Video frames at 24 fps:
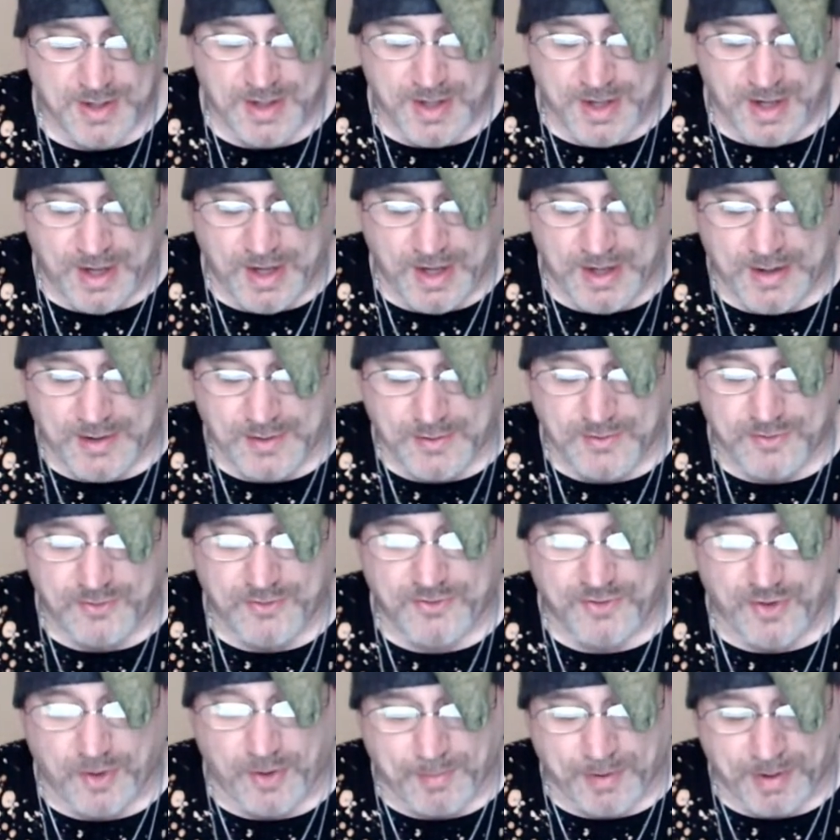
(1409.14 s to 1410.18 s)
and
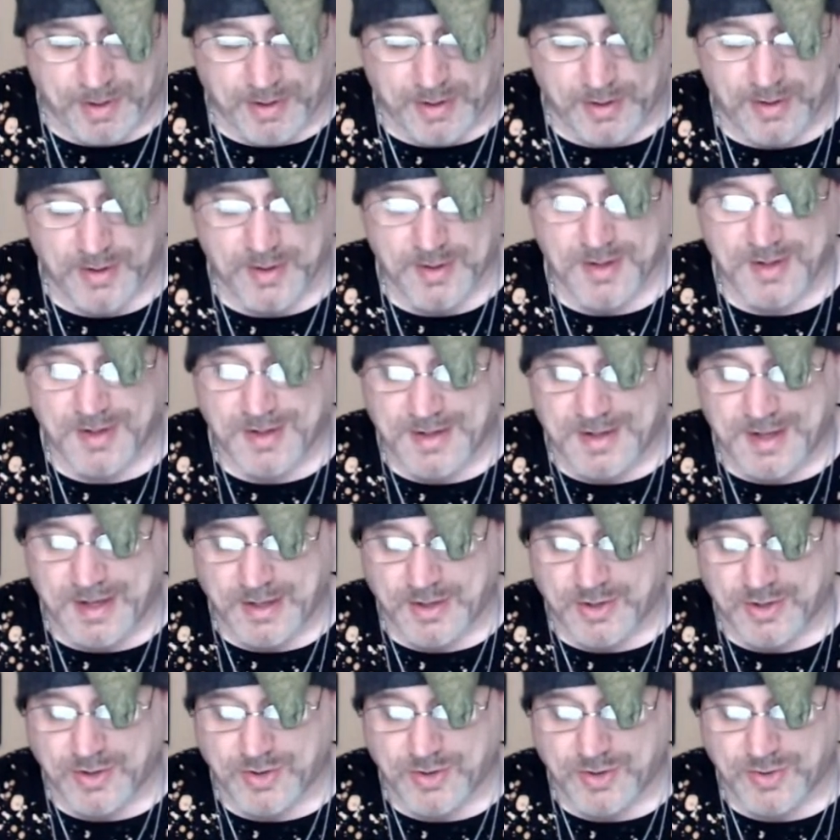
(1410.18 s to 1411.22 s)
summoning
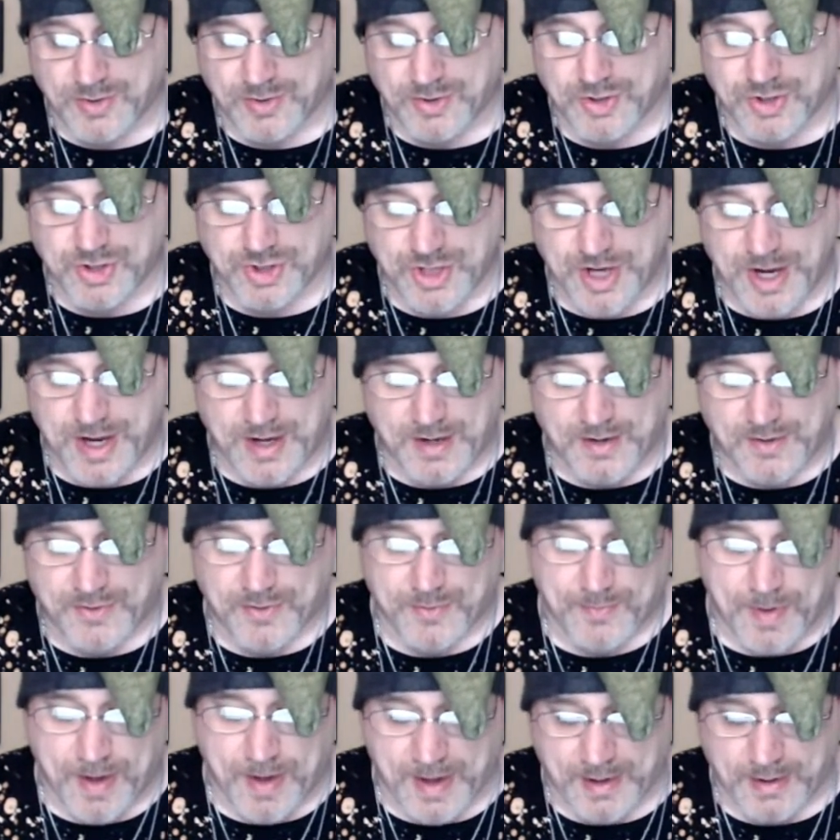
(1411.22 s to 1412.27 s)
can shake the
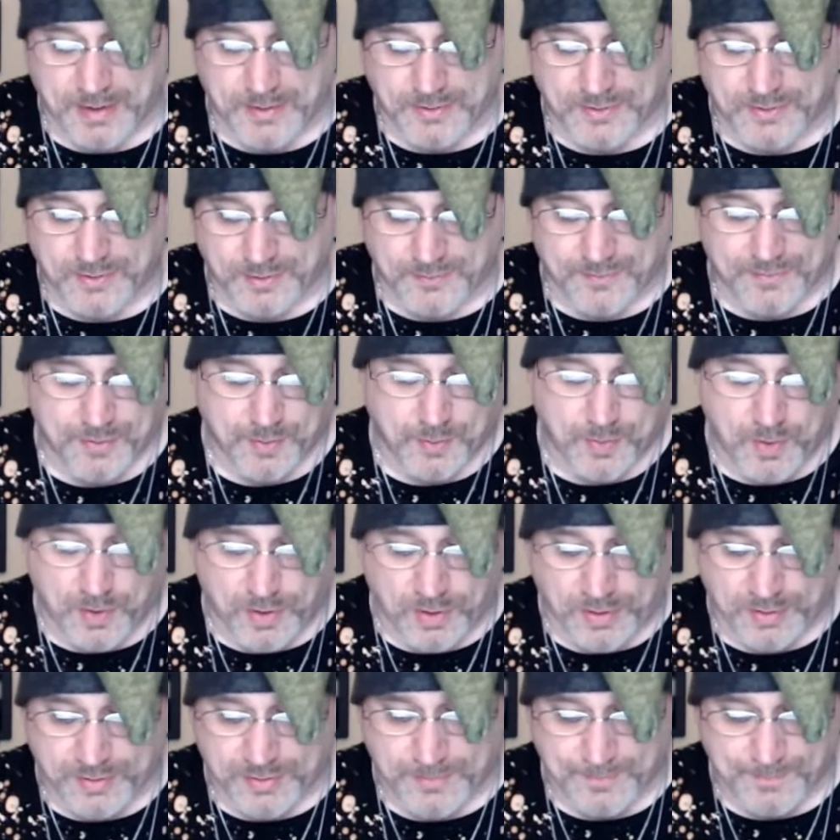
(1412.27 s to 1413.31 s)
balance of the
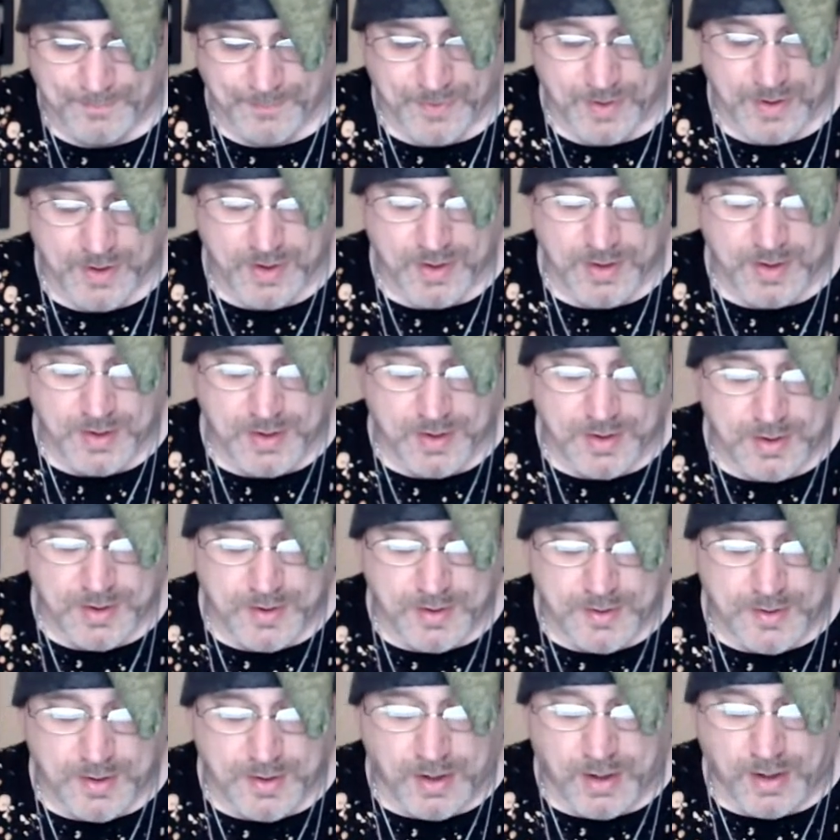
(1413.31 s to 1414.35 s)
world.
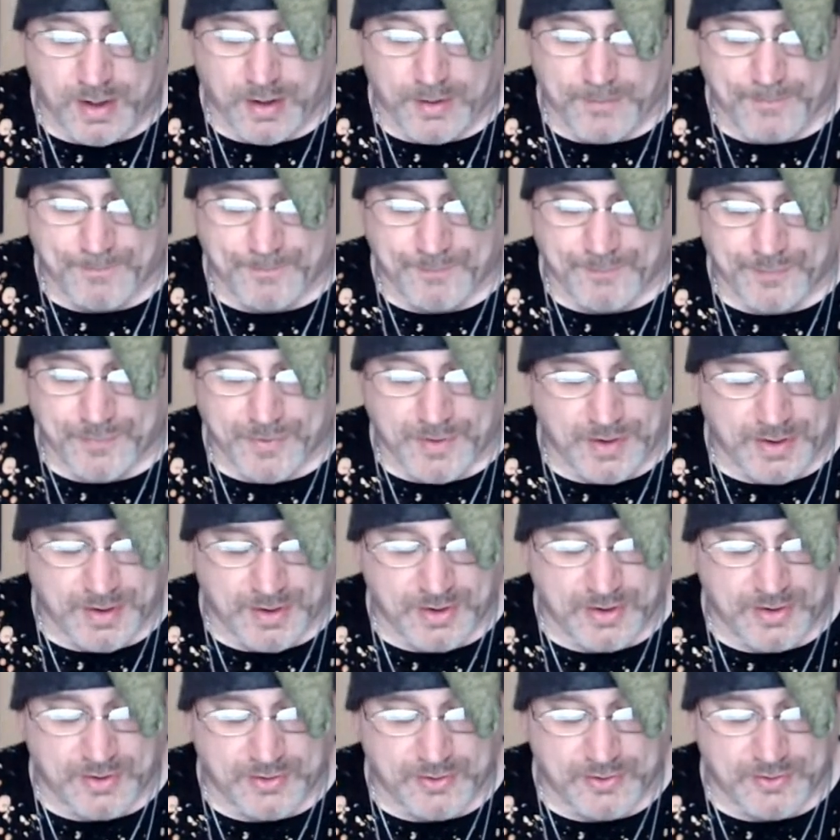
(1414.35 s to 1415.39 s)
It
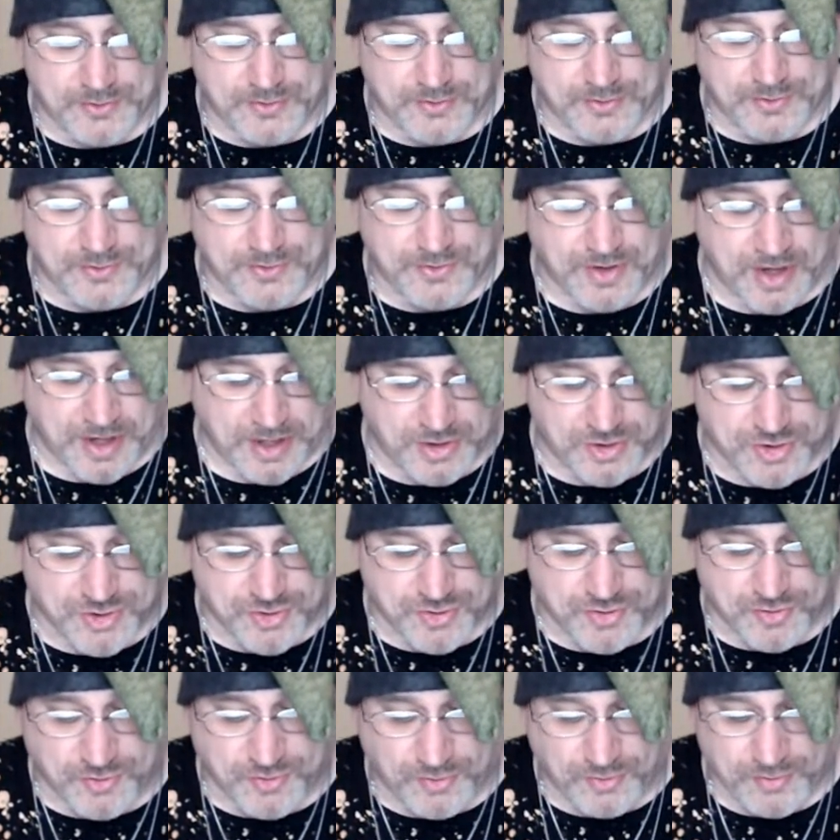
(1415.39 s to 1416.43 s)
is
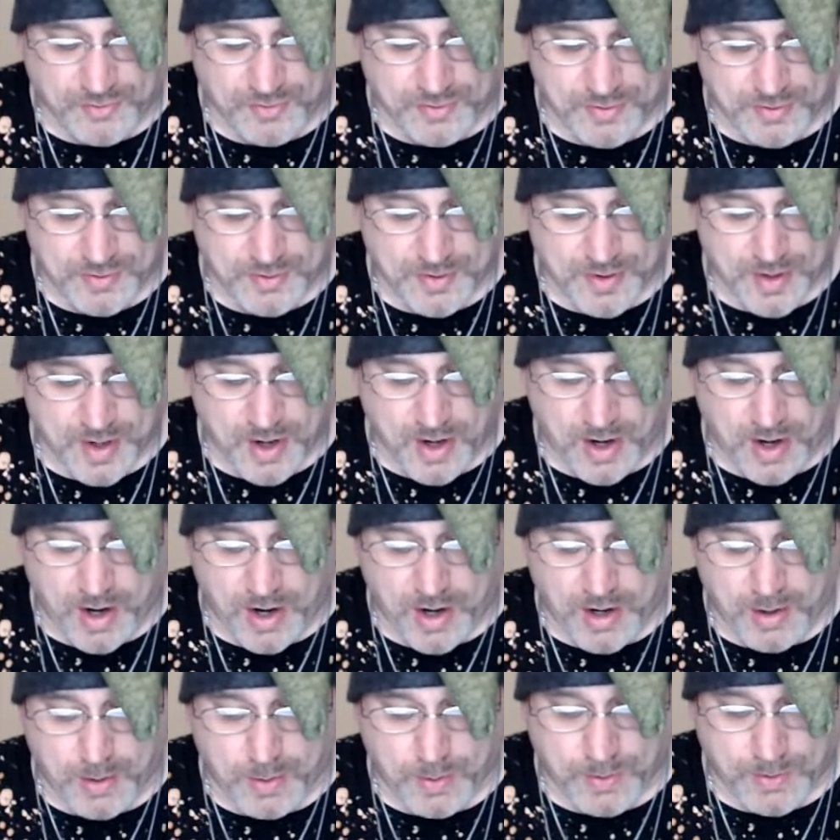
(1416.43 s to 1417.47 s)
danger,
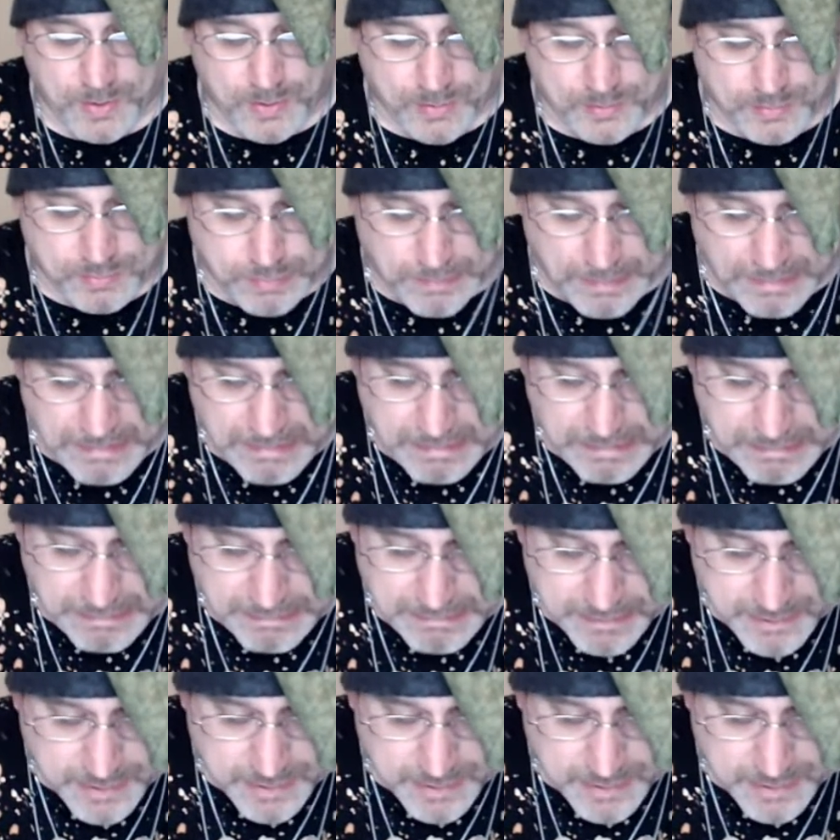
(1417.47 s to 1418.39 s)
that